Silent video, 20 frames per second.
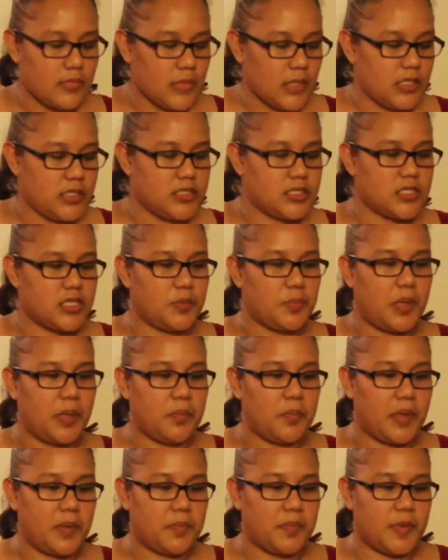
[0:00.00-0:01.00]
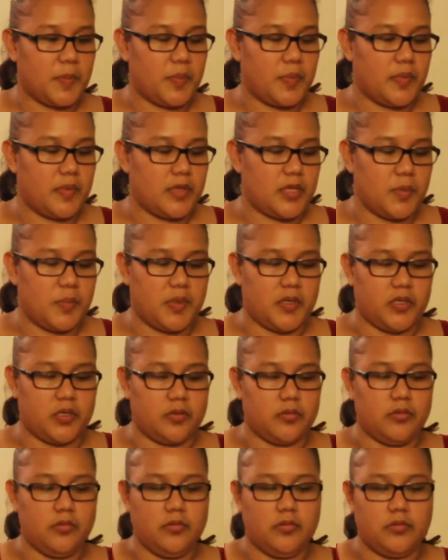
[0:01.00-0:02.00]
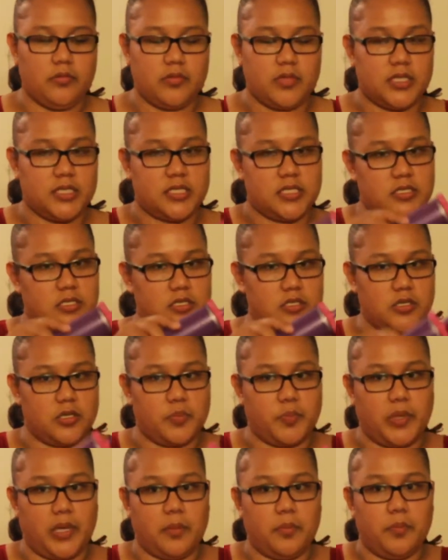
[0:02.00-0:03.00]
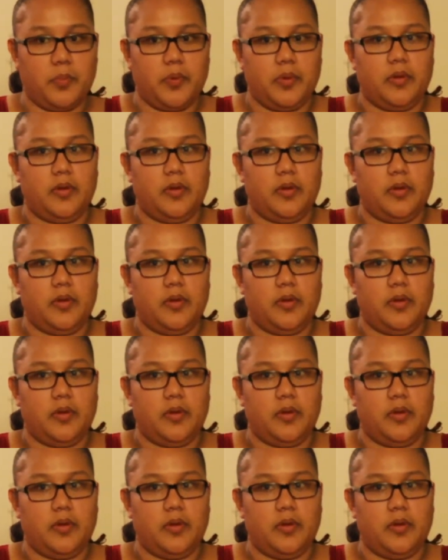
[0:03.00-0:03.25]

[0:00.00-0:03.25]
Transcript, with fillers: I'm just going to pump up the, the balloon this is your pump.